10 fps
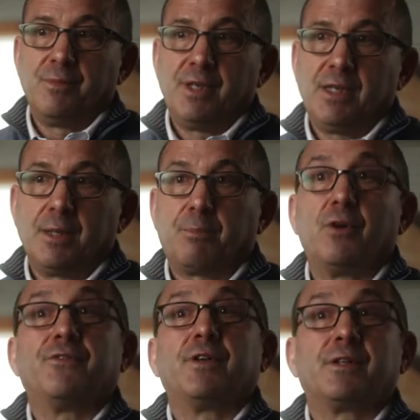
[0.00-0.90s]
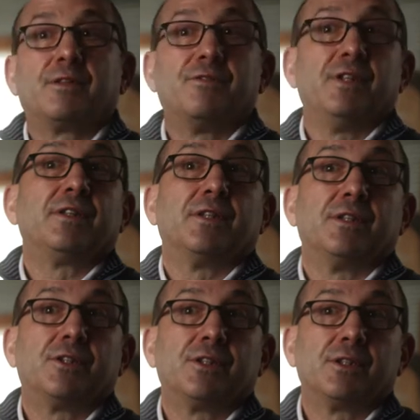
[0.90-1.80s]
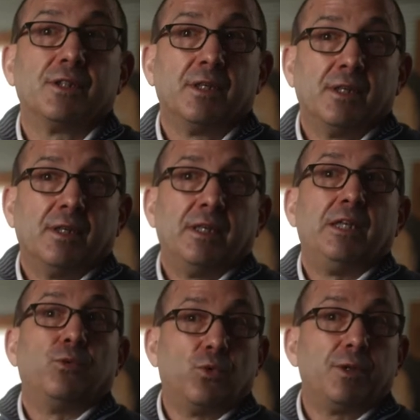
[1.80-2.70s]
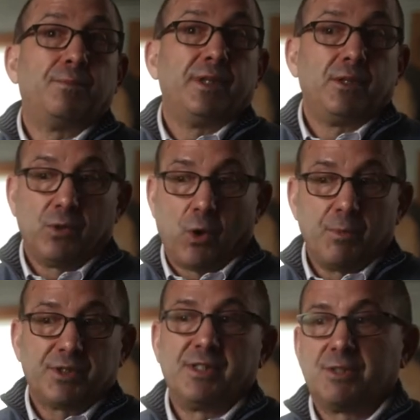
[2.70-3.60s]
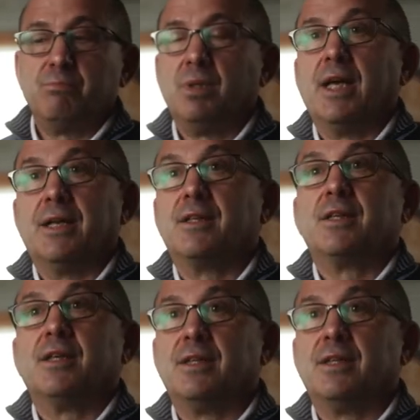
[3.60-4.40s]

me, in a perfect vintage, it would be almost this blend.